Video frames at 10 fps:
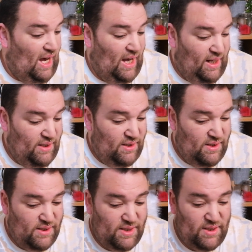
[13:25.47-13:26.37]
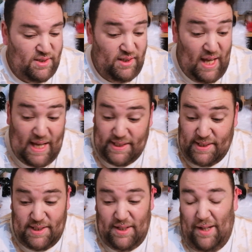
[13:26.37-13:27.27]
And
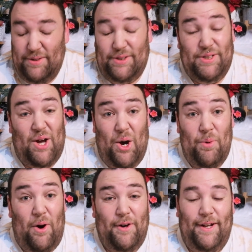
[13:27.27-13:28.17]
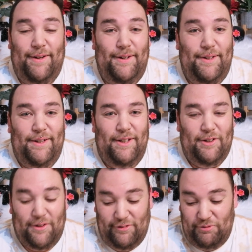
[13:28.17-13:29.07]
yes, so I'm gonna
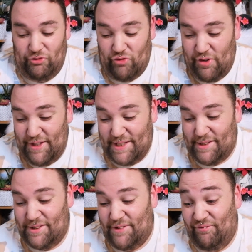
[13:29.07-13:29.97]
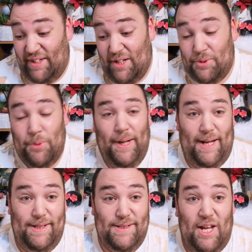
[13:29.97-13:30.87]
draw this video to an
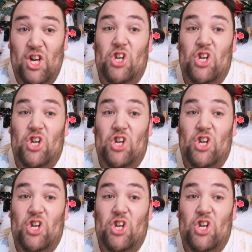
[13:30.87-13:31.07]
end.